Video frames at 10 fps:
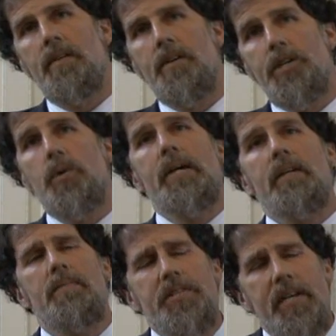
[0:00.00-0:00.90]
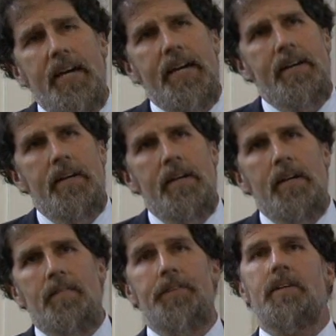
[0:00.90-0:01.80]
you hear him say
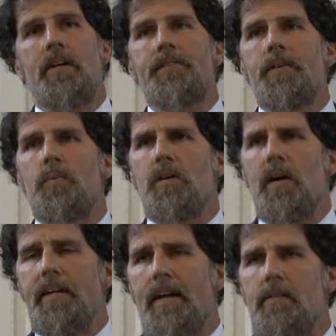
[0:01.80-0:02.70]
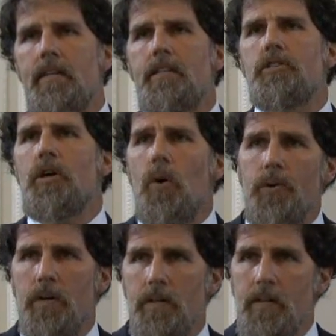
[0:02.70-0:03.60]
that the country will guarantee
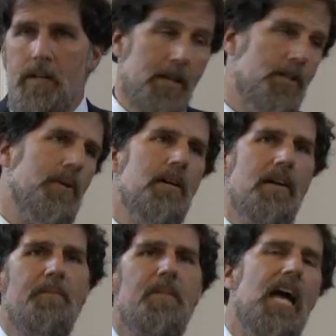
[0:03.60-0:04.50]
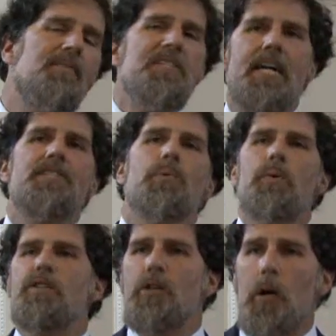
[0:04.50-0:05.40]
total, and you hear him emphasize the
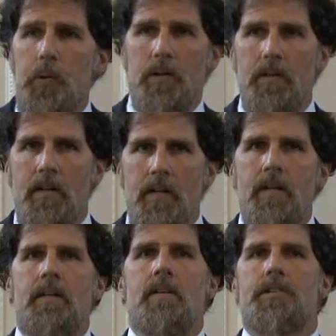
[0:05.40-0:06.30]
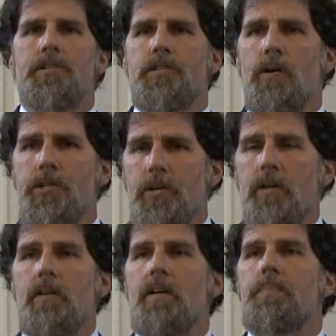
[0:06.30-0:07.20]
word total,
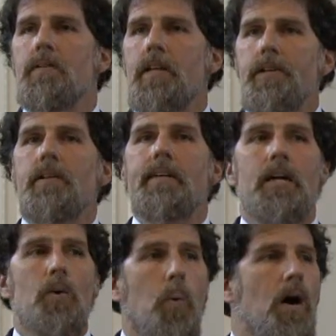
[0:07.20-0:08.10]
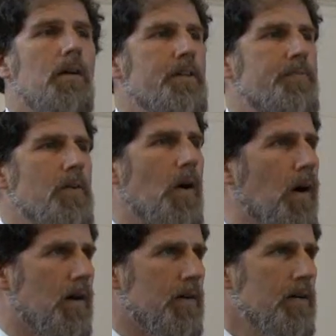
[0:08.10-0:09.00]
social and political equality for
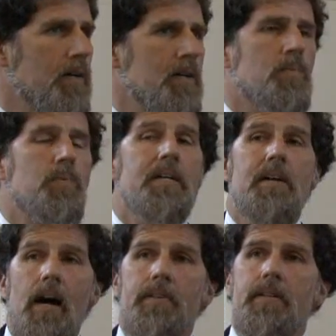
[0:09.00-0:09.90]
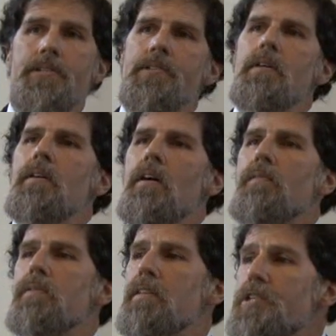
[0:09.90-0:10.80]
all, regardless of
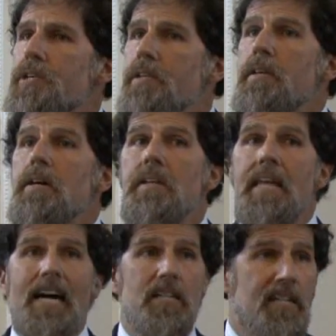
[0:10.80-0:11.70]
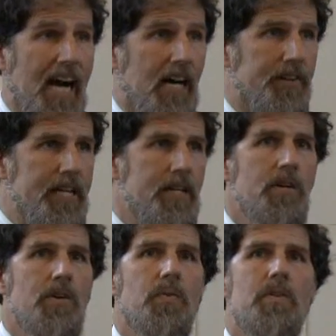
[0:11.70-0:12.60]
religion, nationality,
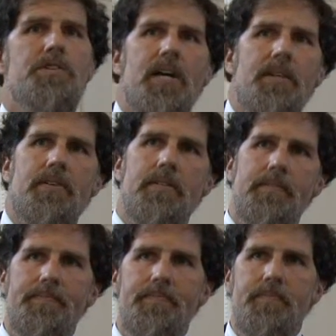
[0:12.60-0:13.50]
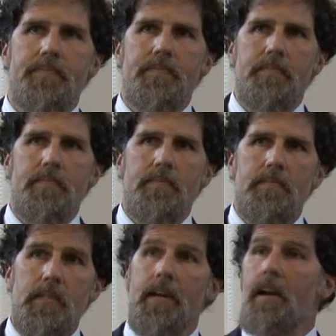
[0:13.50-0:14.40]
or gender.
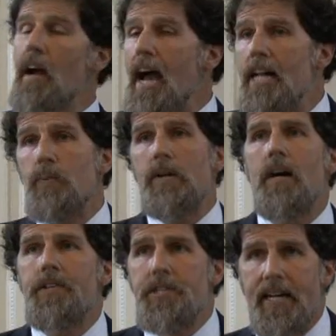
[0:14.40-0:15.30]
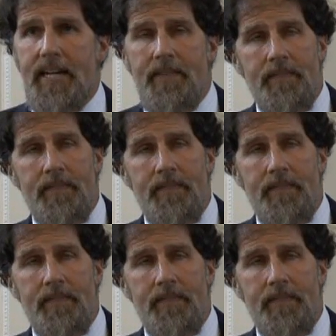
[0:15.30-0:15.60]
And our ads went on to say,